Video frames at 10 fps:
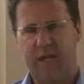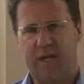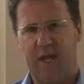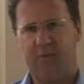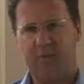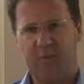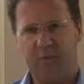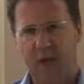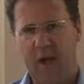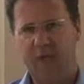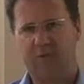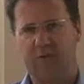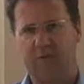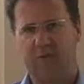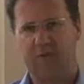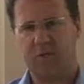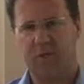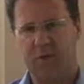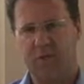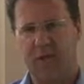and how to be wise
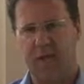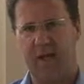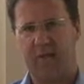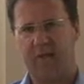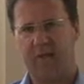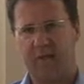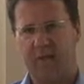concerning what we have,